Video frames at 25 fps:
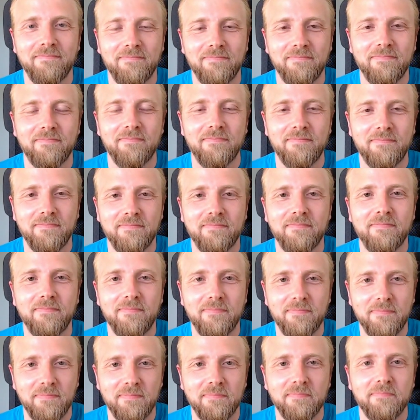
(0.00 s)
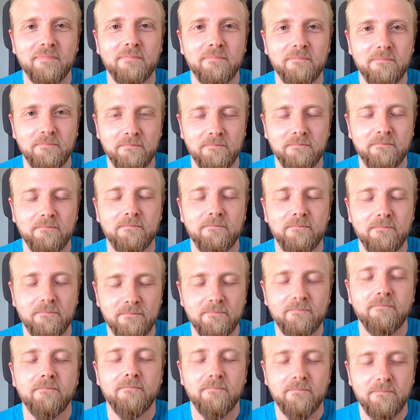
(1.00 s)

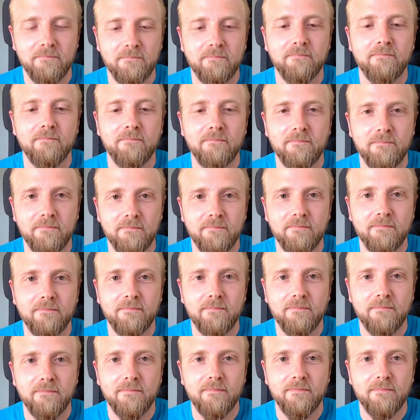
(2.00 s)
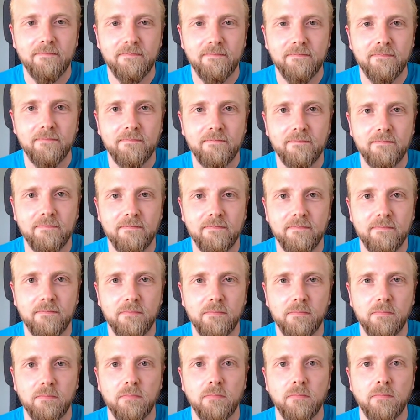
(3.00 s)

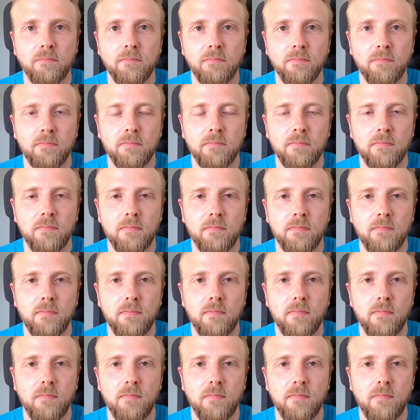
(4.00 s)
The person shown says nothing.